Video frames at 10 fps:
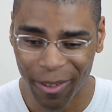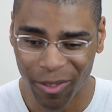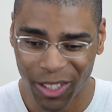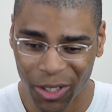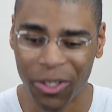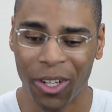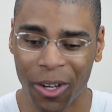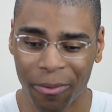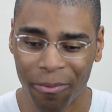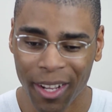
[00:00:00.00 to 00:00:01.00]
just so you
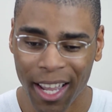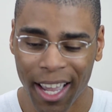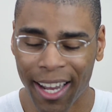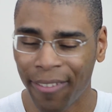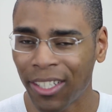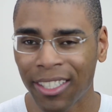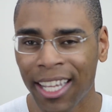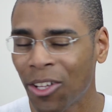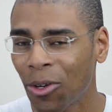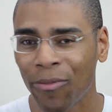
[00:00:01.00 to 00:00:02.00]
know. And if this
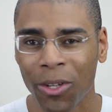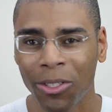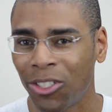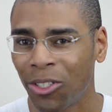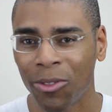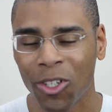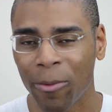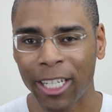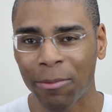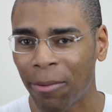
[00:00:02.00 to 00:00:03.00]
lingo confuses you, go
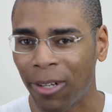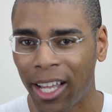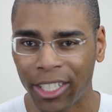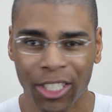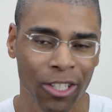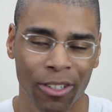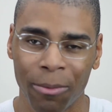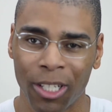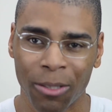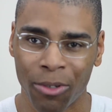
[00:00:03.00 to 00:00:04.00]
back to my blog at
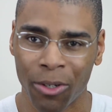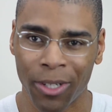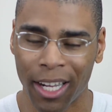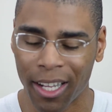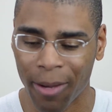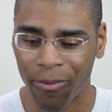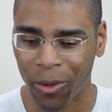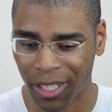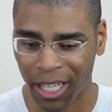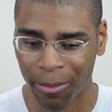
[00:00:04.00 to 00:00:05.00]

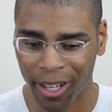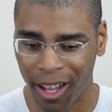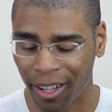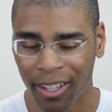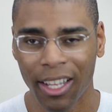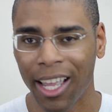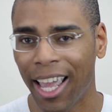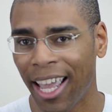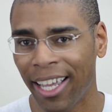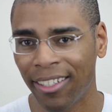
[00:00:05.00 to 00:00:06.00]
securitypluspro.com/blog,
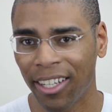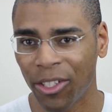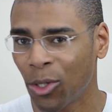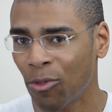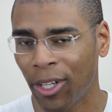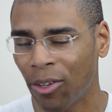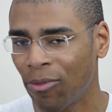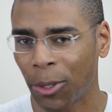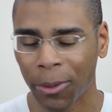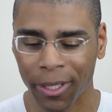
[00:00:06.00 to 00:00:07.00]
And you can read on
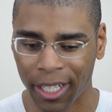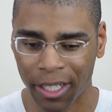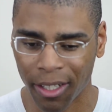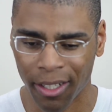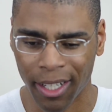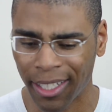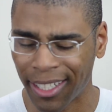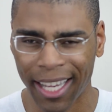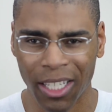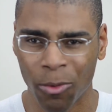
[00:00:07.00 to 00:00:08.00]
virtualization and
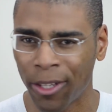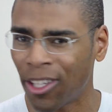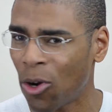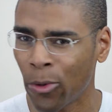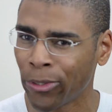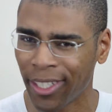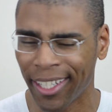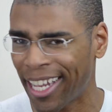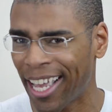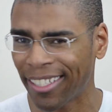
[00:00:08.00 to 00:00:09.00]
exactly what the host and
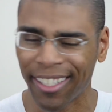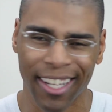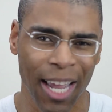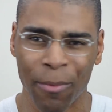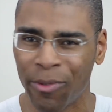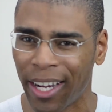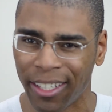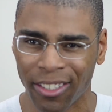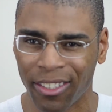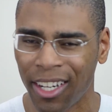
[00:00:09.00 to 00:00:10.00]
the guest and the
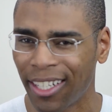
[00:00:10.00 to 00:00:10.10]
hypervisor,